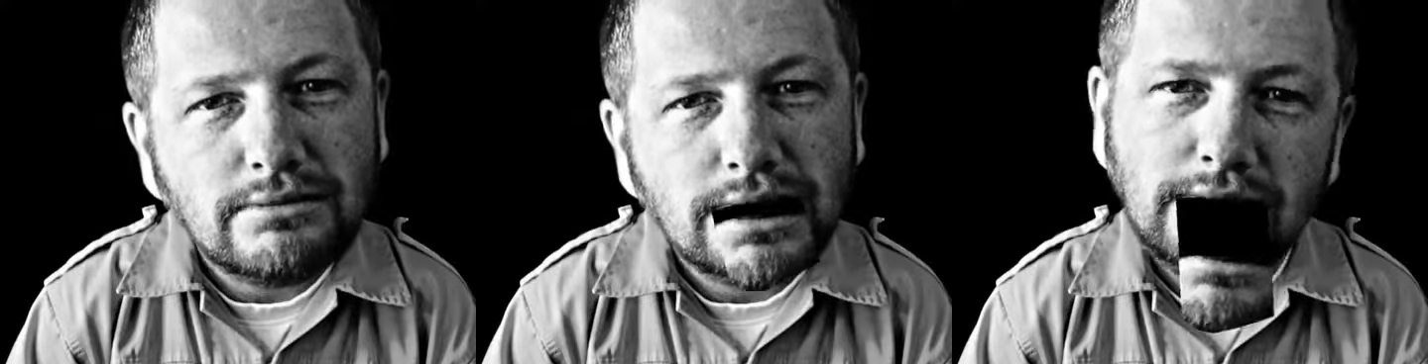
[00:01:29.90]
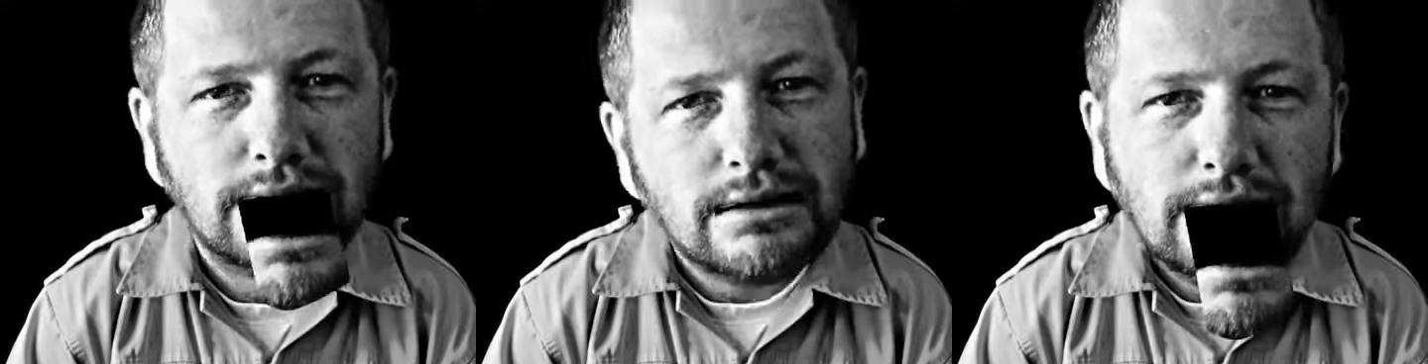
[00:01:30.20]

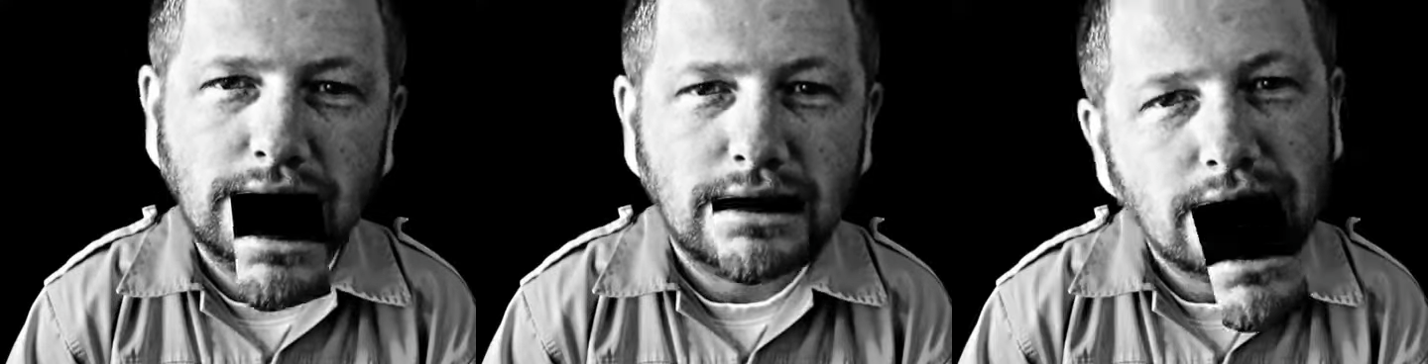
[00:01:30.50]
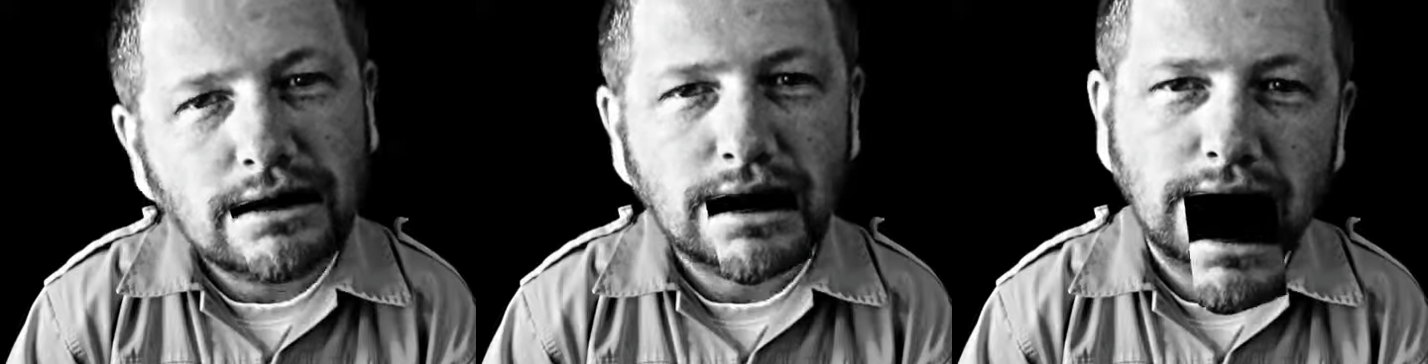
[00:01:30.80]
Kenny can't
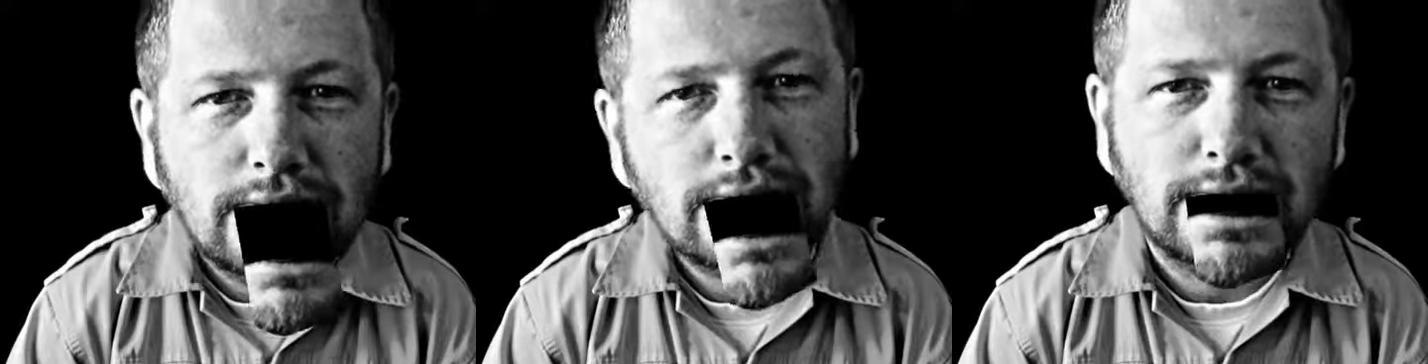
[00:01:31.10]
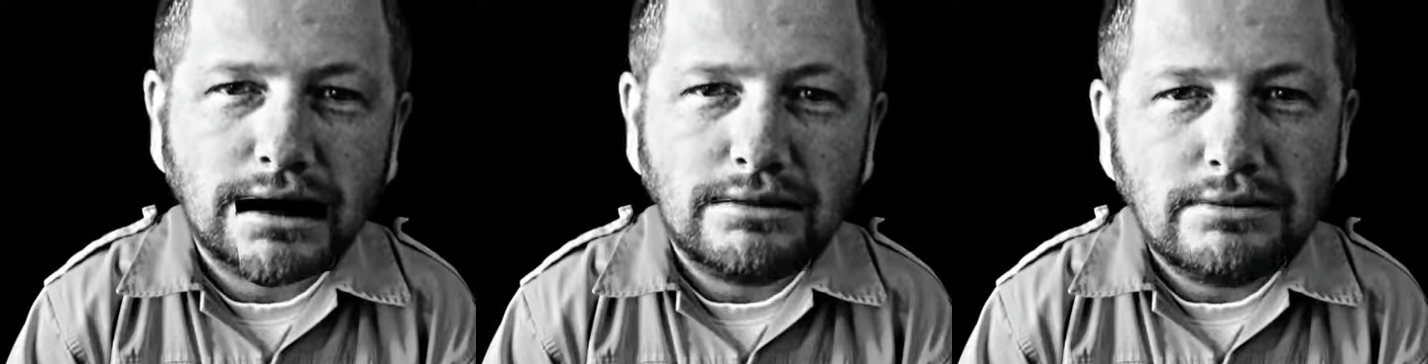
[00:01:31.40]
check his
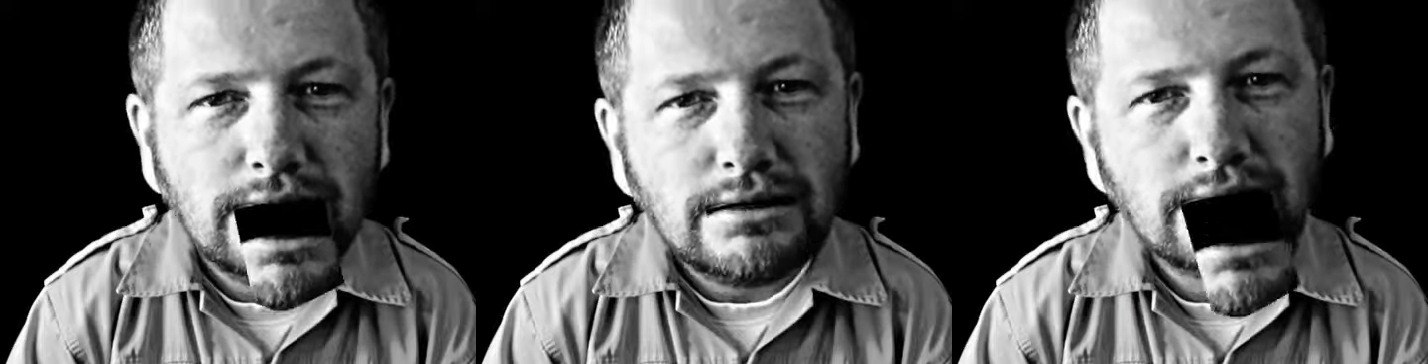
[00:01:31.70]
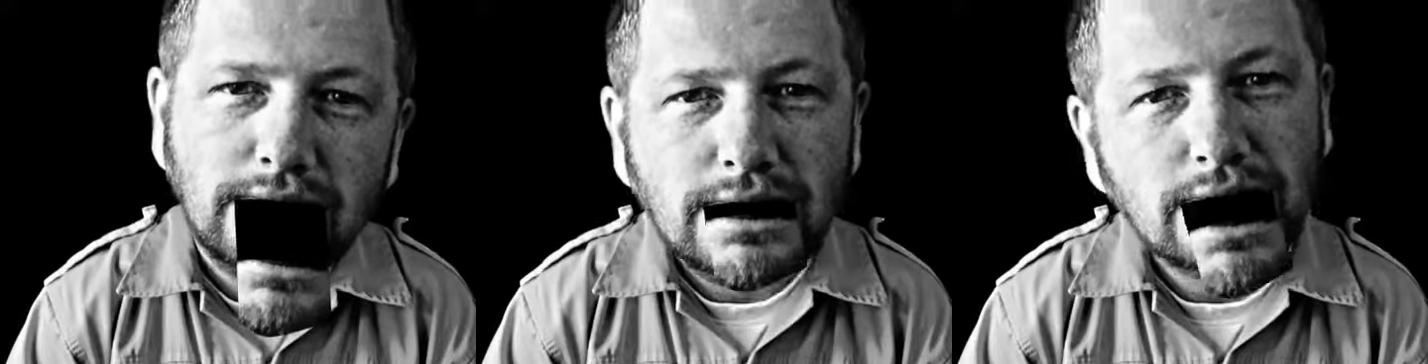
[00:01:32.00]
emails because
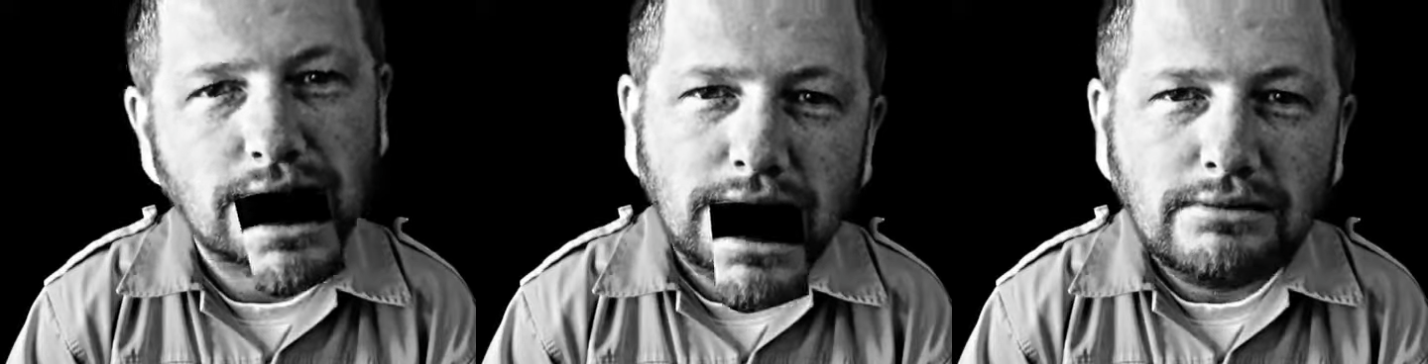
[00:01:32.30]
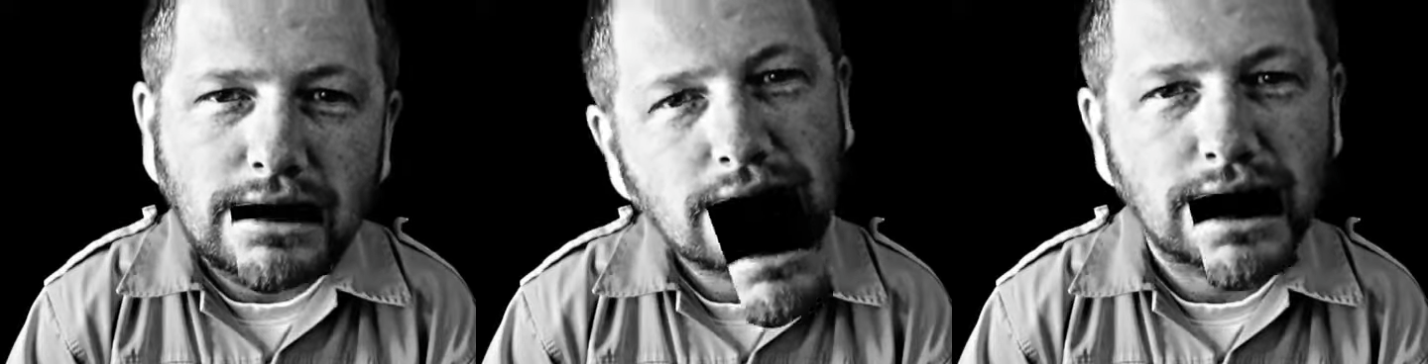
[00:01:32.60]
Margot
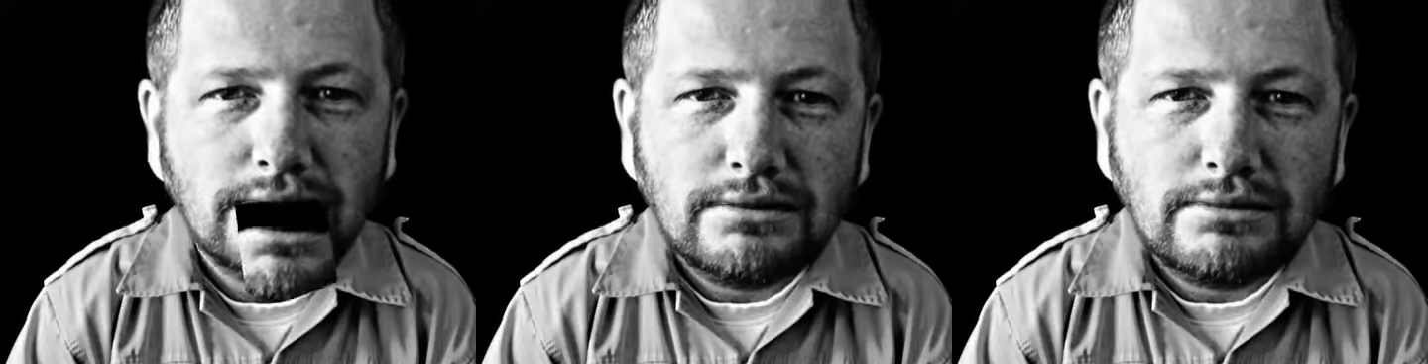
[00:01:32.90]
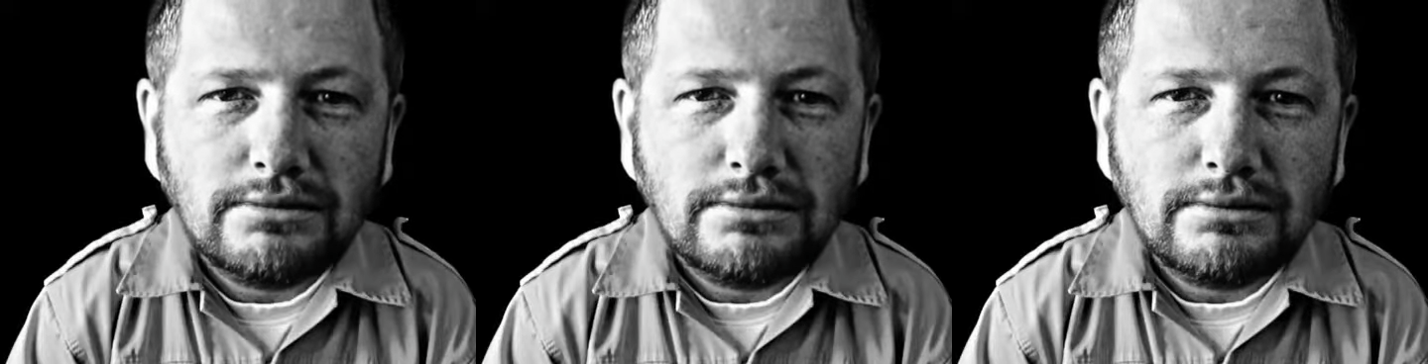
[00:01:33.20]
lost Google.
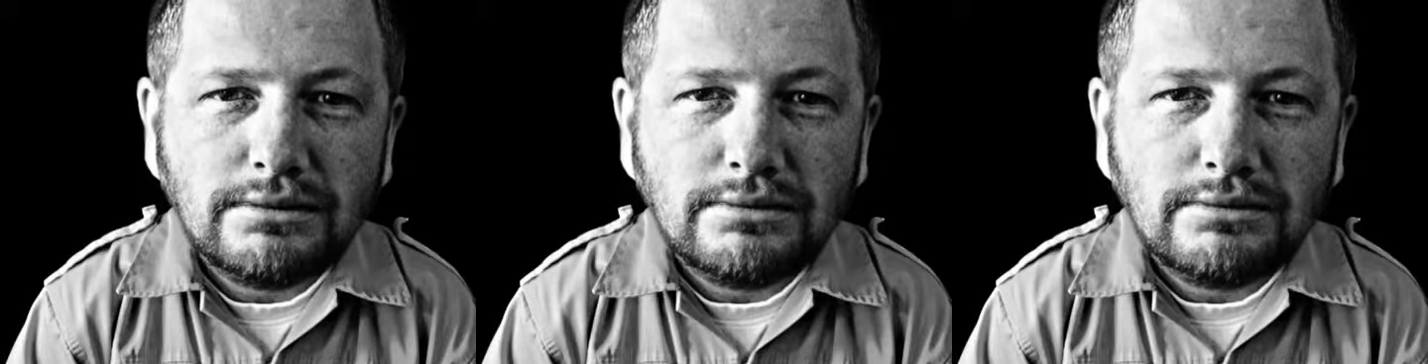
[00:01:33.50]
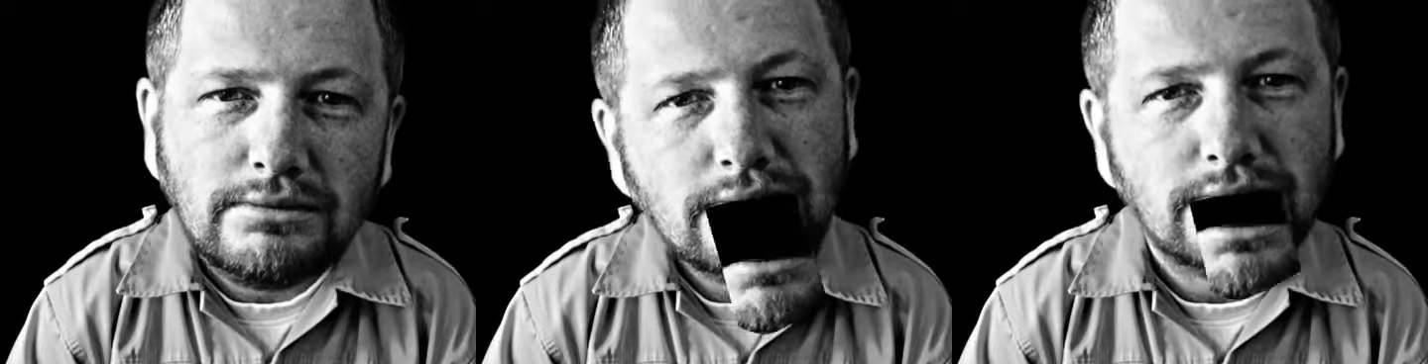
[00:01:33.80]

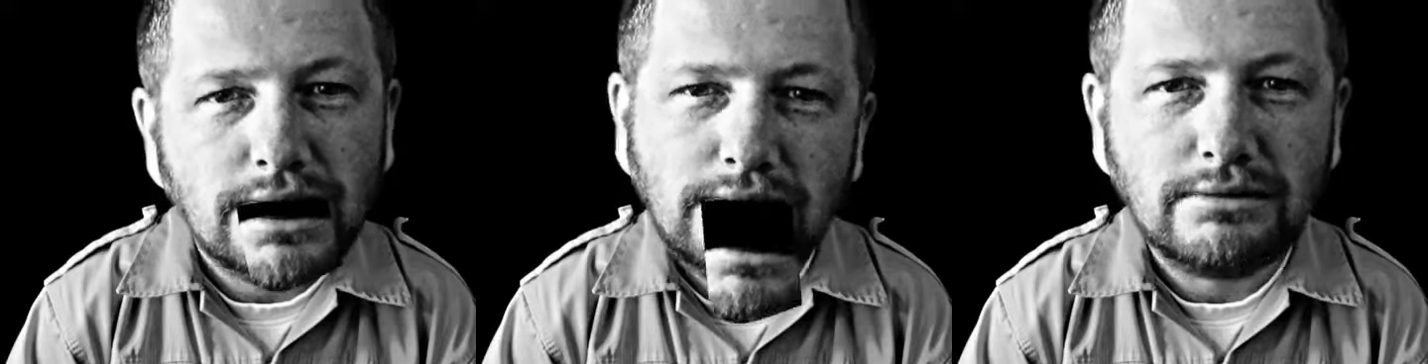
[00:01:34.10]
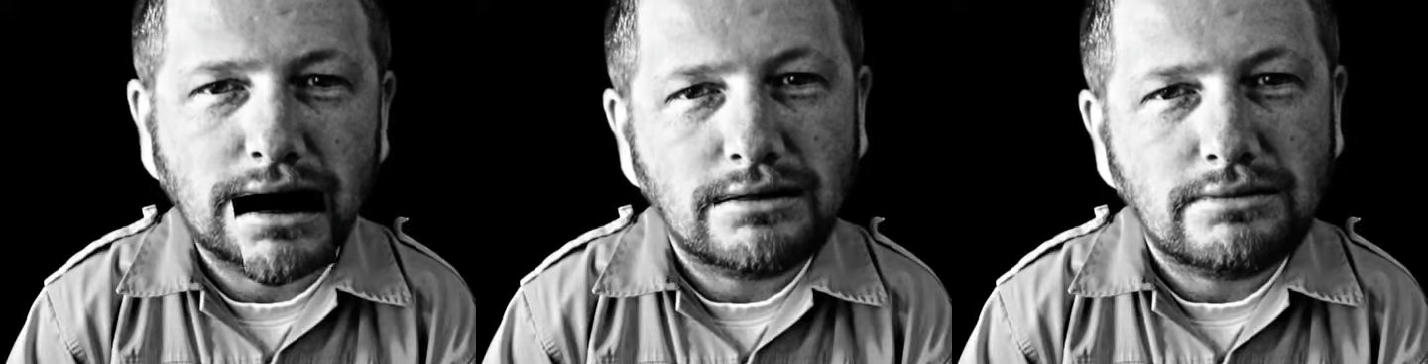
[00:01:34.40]
God
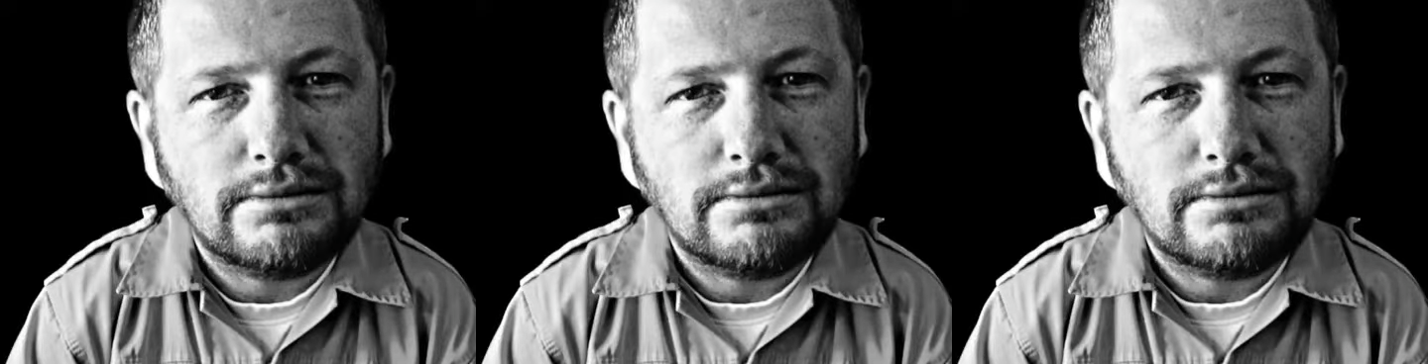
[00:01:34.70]
help me.